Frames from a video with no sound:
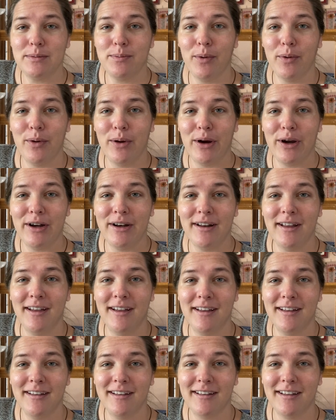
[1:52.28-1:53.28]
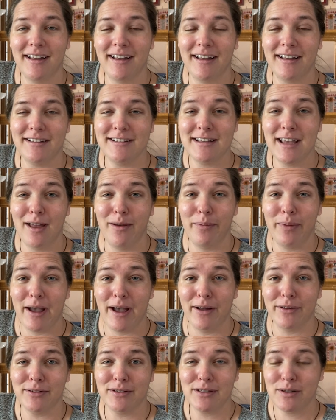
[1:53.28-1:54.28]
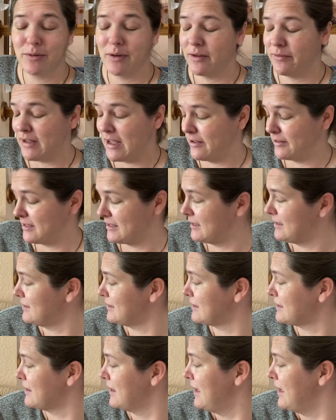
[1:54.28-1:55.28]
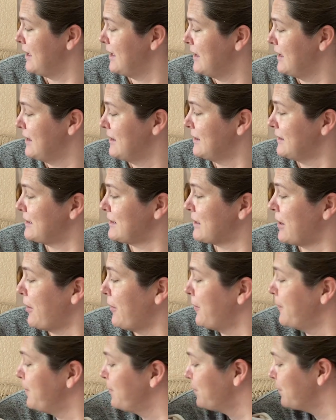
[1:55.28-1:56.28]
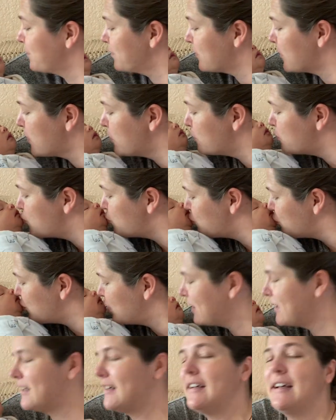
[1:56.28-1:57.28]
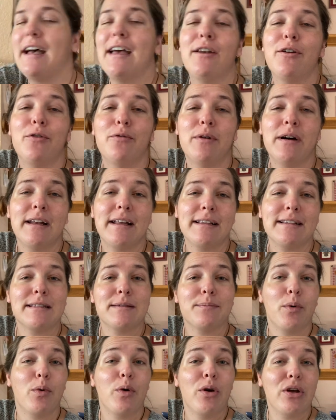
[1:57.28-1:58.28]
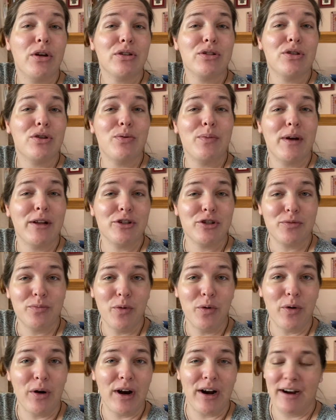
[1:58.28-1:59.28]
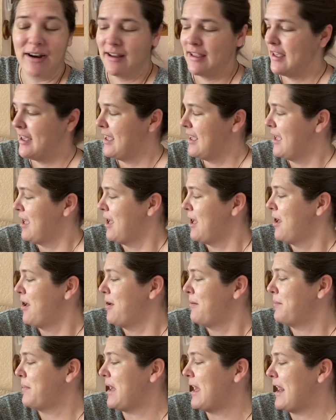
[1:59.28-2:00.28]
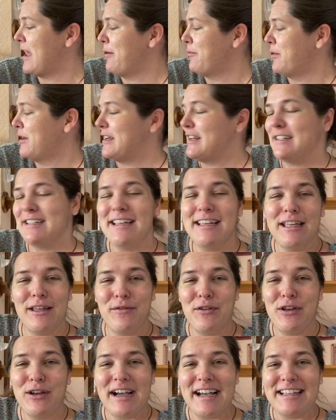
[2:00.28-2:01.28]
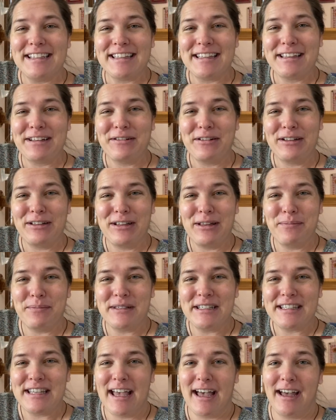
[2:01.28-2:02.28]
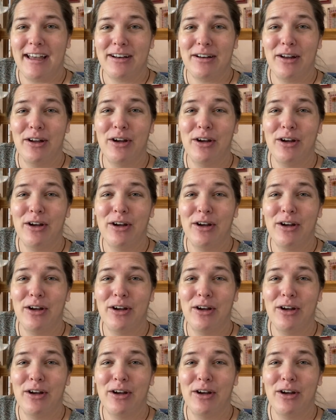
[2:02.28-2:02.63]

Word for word: born uh, 10 pounds, 12 ounces. So I don't want to spoil too much more, but I wanted to give you guys a little glimpse at